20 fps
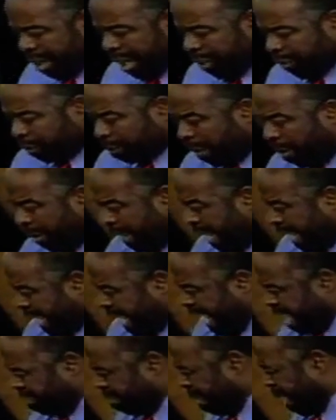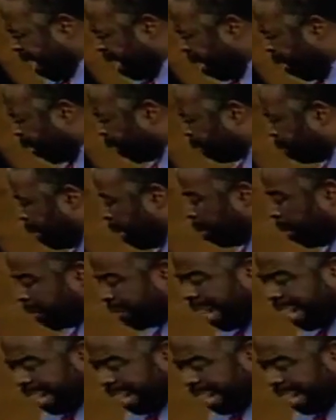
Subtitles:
When he spoke, he gave me goosebumps.